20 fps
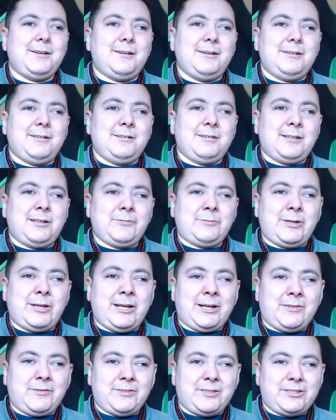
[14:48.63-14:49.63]
And then we
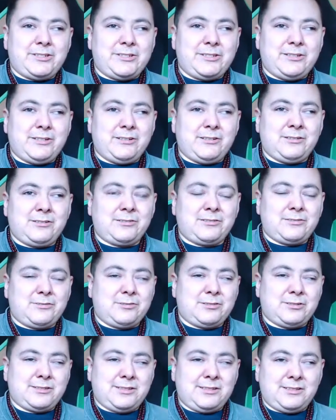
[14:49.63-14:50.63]
have the Qigong
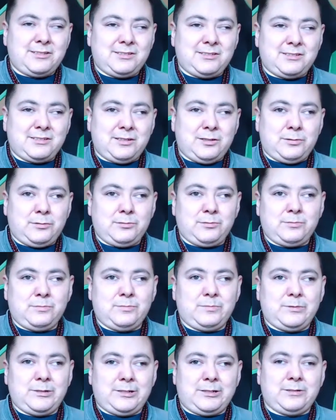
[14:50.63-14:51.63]
courses. So,
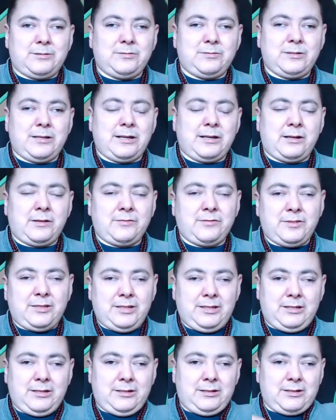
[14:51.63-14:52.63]
you know, I have
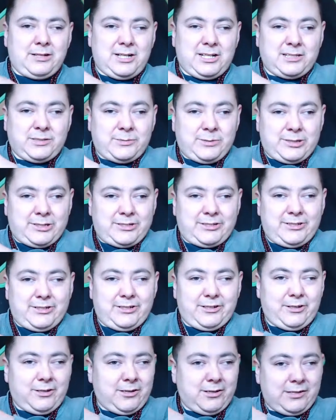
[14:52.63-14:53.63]
the Cosmic
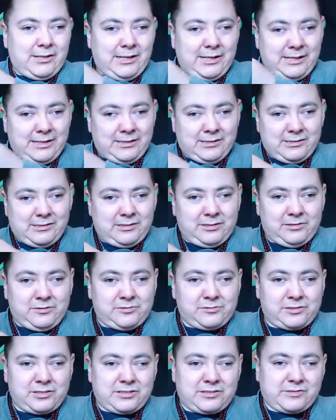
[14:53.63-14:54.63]
Qigong and the
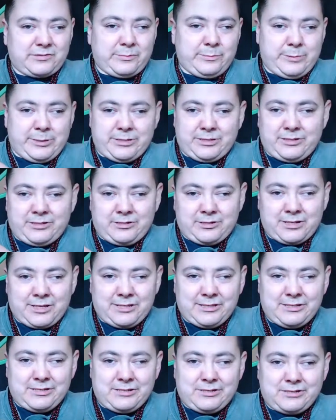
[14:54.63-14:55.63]
Self Transformation
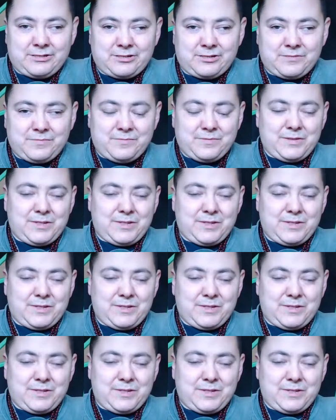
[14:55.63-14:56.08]
Challenge.